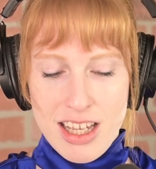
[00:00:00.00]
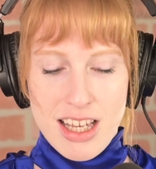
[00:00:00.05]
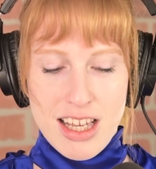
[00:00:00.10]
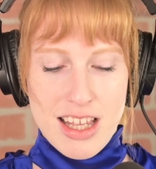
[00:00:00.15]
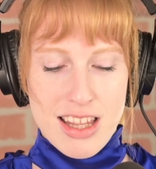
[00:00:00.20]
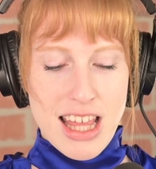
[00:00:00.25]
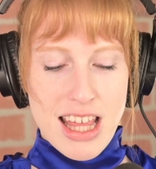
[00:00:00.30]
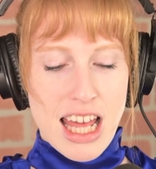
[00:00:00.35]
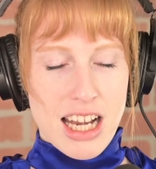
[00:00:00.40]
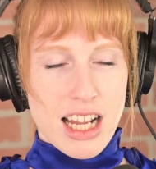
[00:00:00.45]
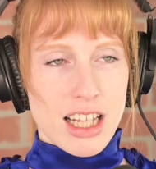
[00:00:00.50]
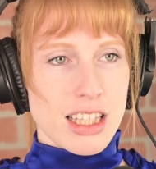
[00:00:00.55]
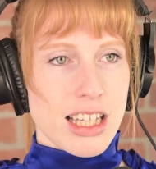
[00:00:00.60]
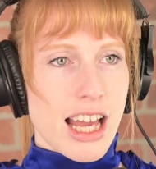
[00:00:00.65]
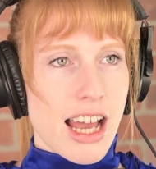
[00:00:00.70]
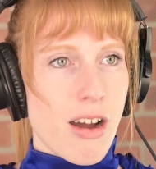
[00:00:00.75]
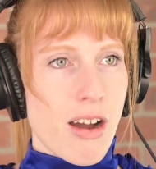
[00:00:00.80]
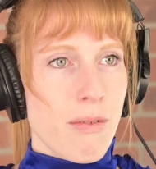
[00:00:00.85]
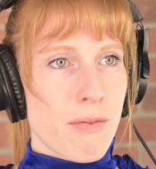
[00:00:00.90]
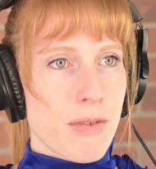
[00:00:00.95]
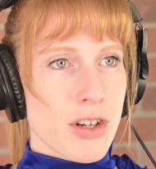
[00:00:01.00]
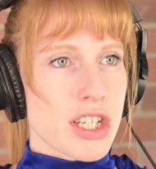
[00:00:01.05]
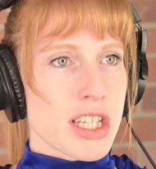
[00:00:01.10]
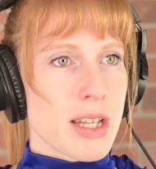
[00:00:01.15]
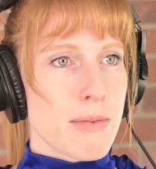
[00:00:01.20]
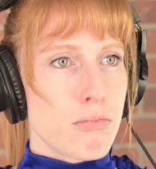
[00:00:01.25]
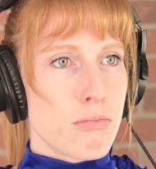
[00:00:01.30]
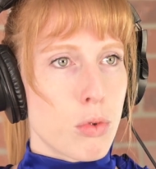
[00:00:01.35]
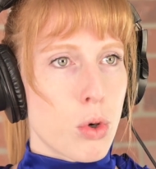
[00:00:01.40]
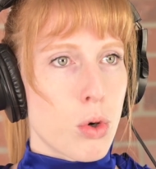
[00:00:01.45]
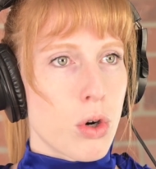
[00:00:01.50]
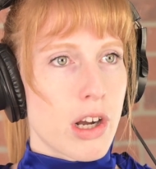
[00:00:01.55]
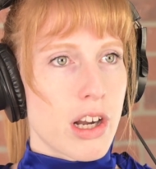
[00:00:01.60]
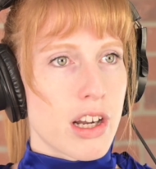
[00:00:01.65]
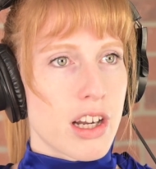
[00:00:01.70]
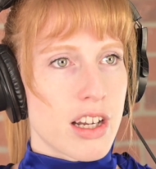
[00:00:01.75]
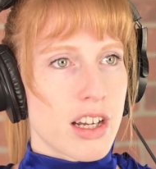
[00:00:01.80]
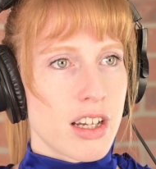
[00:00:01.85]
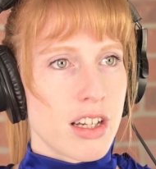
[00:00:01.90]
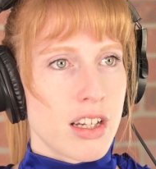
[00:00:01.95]
that allow for some
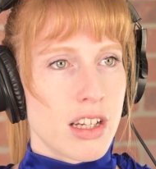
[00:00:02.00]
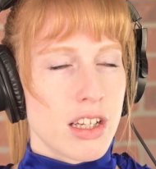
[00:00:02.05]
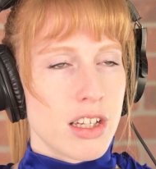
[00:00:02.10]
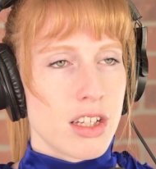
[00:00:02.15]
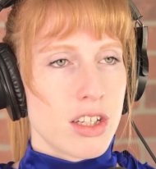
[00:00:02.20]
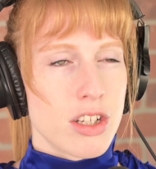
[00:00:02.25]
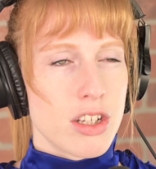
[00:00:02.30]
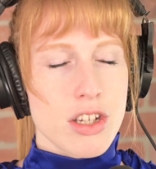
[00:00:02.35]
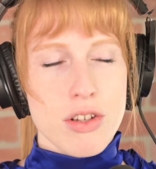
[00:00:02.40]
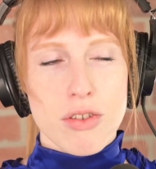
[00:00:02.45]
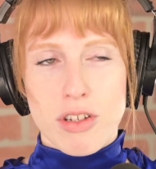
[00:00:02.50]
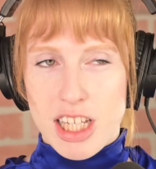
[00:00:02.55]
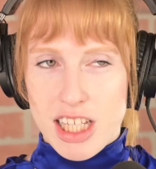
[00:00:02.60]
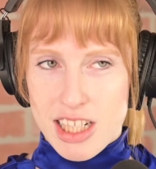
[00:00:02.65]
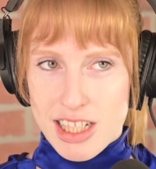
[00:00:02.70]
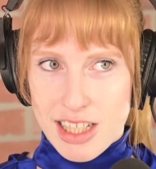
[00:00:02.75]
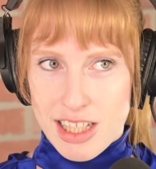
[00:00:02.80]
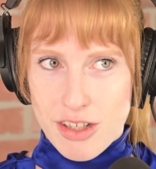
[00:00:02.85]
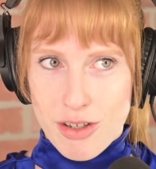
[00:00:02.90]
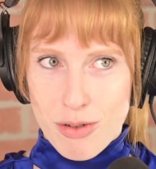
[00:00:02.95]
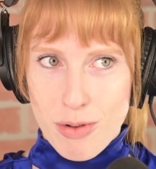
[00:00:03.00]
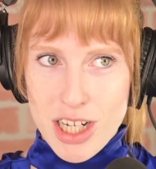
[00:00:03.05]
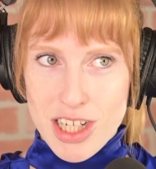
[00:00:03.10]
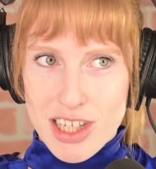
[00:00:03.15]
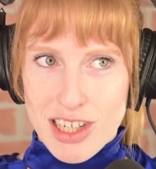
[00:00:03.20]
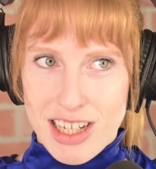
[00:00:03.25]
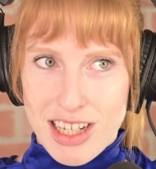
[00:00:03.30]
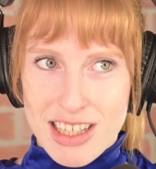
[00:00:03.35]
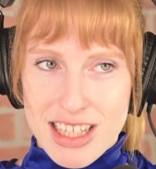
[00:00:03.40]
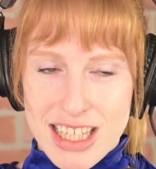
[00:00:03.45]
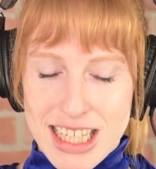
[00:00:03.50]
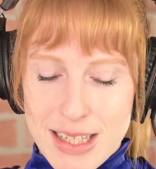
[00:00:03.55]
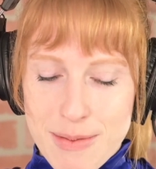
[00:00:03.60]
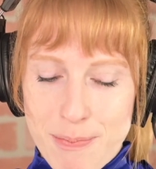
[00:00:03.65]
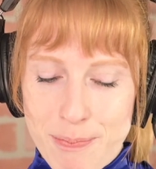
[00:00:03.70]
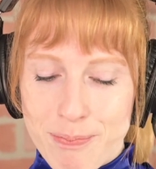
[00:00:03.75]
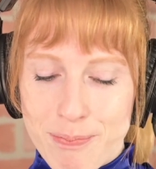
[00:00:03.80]
more unique situations.